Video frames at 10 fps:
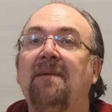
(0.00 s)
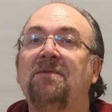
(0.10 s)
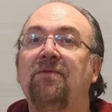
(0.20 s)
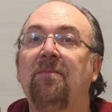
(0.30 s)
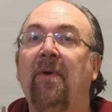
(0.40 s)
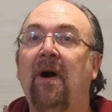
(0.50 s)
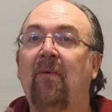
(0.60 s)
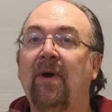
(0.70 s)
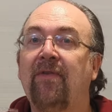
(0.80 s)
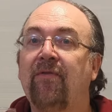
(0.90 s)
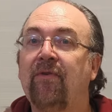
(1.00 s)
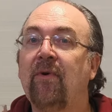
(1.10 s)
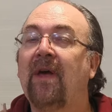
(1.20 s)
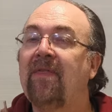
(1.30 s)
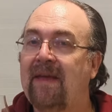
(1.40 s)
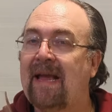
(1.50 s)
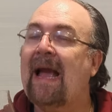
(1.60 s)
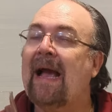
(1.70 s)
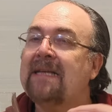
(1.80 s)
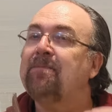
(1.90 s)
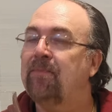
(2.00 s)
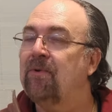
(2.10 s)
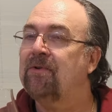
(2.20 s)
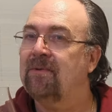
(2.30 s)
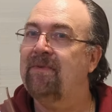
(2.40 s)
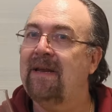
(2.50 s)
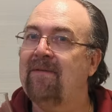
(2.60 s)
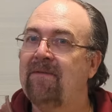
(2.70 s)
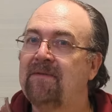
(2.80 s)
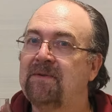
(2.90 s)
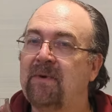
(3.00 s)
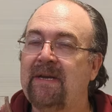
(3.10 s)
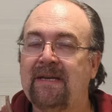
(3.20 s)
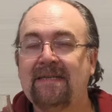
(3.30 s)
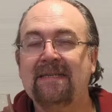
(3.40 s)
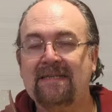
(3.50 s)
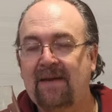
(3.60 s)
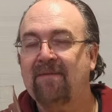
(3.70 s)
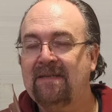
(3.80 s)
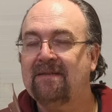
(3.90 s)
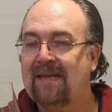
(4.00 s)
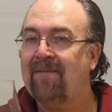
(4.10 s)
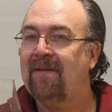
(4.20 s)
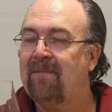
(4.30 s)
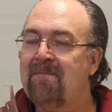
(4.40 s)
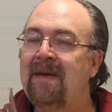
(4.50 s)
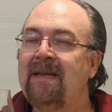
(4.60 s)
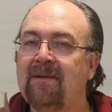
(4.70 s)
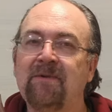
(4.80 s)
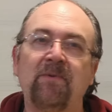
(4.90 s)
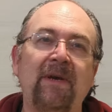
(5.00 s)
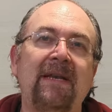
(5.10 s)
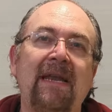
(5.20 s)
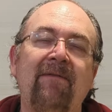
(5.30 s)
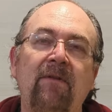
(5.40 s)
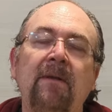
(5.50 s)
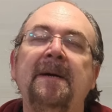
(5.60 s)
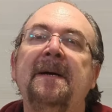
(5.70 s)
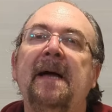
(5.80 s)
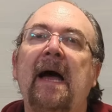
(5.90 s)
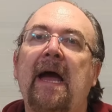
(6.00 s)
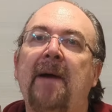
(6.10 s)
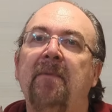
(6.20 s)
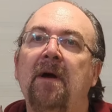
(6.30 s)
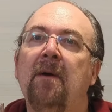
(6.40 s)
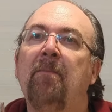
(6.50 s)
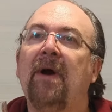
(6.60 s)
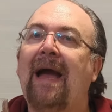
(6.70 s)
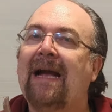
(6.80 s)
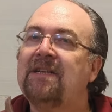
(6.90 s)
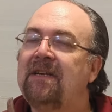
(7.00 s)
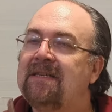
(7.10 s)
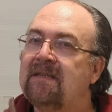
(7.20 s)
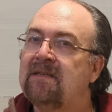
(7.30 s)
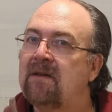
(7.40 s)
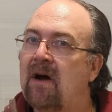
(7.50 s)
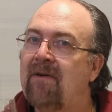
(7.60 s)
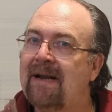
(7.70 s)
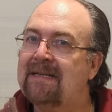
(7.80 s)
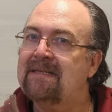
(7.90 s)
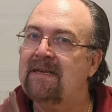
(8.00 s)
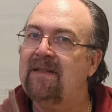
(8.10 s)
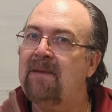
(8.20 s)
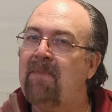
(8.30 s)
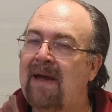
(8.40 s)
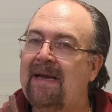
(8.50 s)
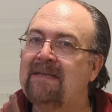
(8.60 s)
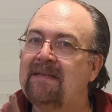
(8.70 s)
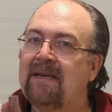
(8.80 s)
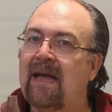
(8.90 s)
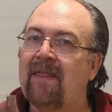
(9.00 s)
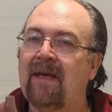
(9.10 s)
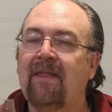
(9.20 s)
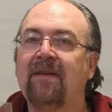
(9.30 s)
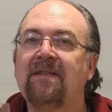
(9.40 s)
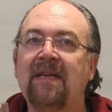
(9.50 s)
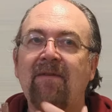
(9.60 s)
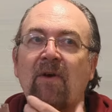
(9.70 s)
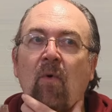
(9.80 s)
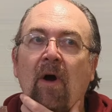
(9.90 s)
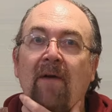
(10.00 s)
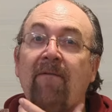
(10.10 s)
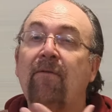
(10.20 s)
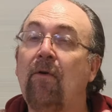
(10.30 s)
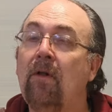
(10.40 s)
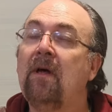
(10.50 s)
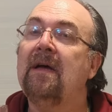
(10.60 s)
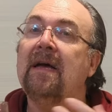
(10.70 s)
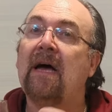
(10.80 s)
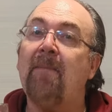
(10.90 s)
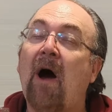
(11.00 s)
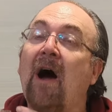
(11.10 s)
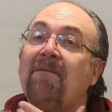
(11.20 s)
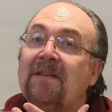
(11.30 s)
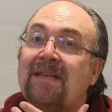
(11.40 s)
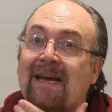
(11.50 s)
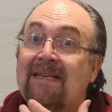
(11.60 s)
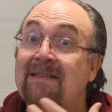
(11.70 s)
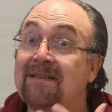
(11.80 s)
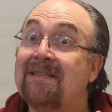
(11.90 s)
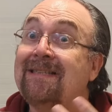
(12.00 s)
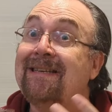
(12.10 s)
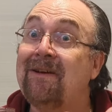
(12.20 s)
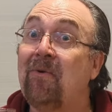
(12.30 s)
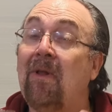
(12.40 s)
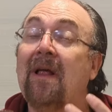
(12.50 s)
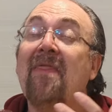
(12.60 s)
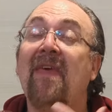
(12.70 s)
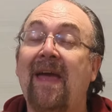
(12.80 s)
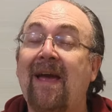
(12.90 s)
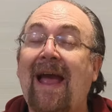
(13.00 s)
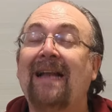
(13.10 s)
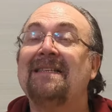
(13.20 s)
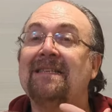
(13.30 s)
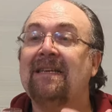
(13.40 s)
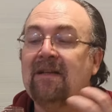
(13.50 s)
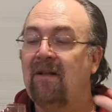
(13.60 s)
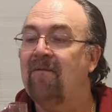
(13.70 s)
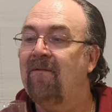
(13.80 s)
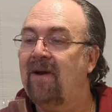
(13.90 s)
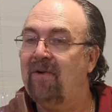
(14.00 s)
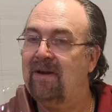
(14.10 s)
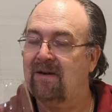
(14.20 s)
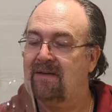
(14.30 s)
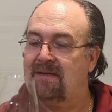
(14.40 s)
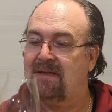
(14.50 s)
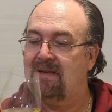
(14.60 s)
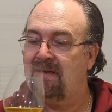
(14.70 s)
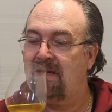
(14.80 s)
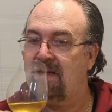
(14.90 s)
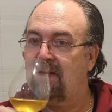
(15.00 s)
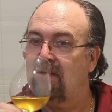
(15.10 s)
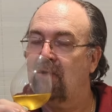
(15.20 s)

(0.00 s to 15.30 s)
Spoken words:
sort of part way through, I think, has brought up the level of sweetness. It's definitely a medium sweet level, but actually it's the Star Anise and the pears together that's giving quite a full aftertaste that's still there and still very nice indeed.